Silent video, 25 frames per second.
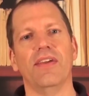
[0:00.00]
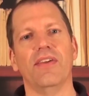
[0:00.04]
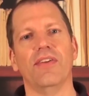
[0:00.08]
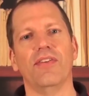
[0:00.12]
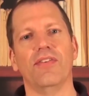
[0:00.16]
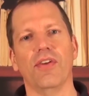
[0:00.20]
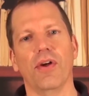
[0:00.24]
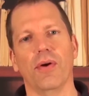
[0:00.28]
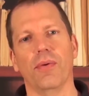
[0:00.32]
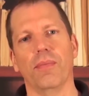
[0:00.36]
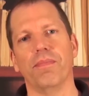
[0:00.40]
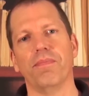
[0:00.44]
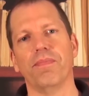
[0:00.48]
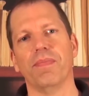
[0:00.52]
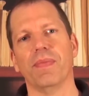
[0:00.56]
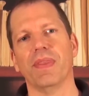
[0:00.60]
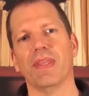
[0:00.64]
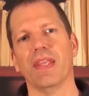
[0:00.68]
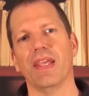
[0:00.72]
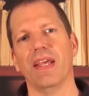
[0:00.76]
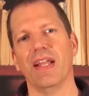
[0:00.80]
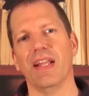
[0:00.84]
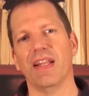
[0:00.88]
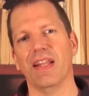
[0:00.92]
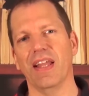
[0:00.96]
So
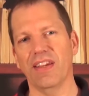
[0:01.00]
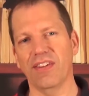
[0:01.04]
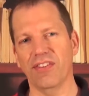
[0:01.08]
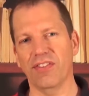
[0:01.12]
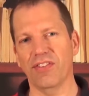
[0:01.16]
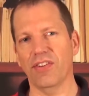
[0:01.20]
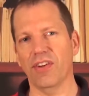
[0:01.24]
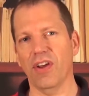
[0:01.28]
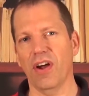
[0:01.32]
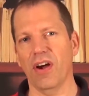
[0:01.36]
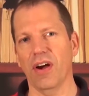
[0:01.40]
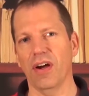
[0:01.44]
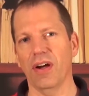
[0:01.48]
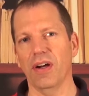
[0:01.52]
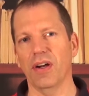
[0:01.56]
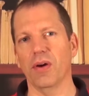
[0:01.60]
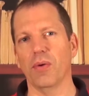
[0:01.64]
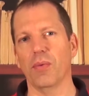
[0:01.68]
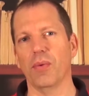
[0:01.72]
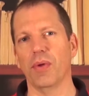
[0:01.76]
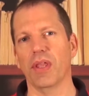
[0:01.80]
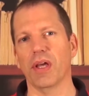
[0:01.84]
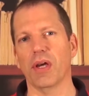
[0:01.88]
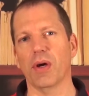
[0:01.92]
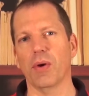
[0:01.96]
let's start
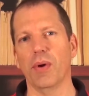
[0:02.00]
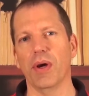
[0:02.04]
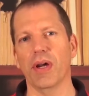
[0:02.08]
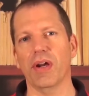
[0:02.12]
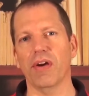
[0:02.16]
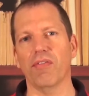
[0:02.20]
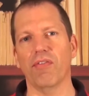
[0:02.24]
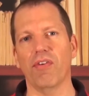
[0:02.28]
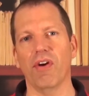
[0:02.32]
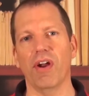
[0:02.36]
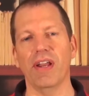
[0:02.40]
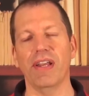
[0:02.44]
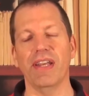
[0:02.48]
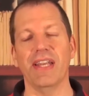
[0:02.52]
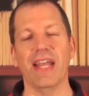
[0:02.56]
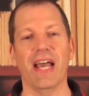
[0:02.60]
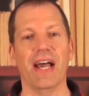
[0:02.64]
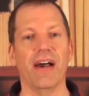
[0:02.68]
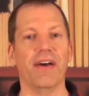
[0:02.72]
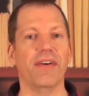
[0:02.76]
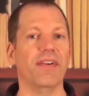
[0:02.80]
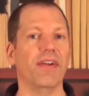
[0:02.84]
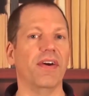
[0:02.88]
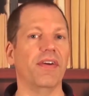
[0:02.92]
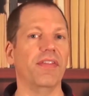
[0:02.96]
with a quick
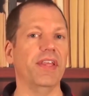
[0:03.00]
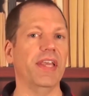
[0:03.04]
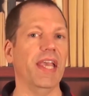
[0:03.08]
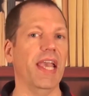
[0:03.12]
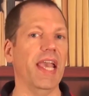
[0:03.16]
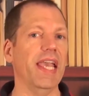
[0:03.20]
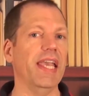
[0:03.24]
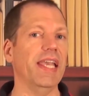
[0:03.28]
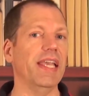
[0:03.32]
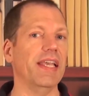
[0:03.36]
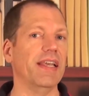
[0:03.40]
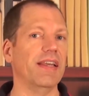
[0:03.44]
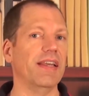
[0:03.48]
rundown of the eight